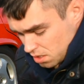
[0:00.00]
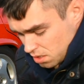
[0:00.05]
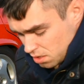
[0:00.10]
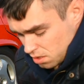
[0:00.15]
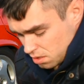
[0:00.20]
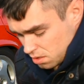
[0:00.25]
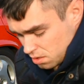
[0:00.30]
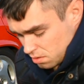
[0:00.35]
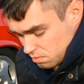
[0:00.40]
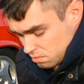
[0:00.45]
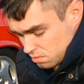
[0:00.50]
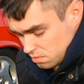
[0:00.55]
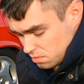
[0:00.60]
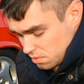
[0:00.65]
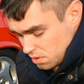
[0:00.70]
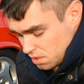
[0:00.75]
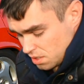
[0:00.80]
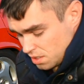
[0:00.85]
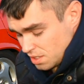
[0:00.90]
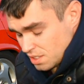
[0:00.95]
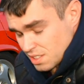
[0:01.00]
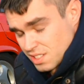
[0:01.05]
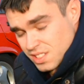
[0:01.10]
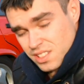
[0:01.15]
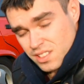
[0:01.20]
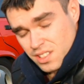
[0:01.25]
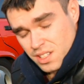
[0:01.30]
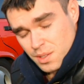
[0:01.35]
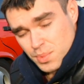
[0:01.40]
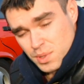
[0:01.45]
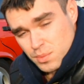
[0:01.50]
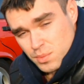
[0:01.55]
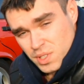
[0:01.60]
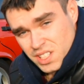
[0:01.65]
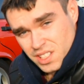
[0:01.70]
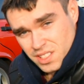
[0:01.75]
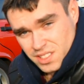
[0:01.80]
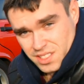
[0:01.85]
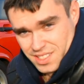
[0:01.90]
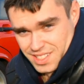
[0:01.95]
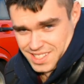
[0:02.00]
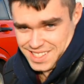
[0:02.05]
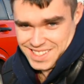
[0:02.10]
Um, you're still going to put money into it.